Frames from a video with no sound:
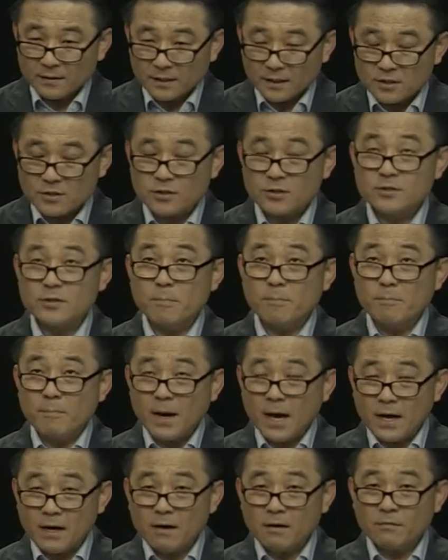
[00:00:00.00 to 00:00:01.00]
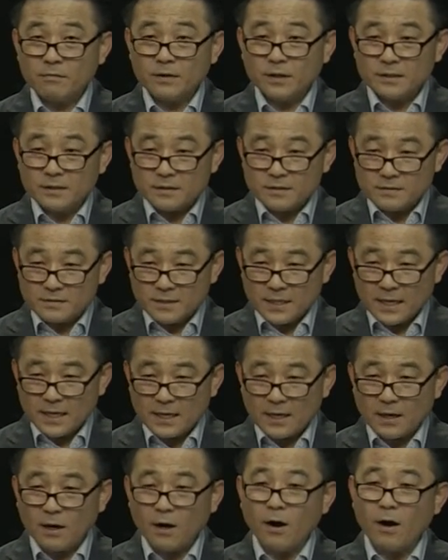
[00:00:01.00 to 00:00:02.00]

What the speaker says: It's just a matter of understanding.